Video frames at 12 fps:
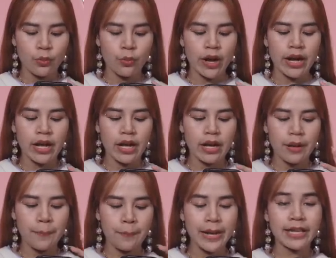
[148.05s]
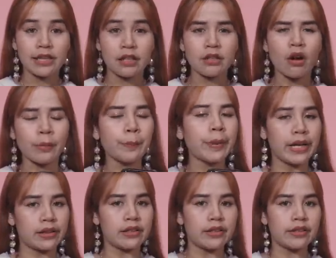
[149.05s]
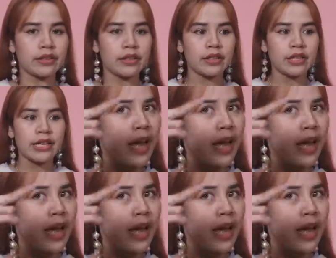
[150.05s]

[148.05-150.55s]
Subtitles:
wear pattern on pattern.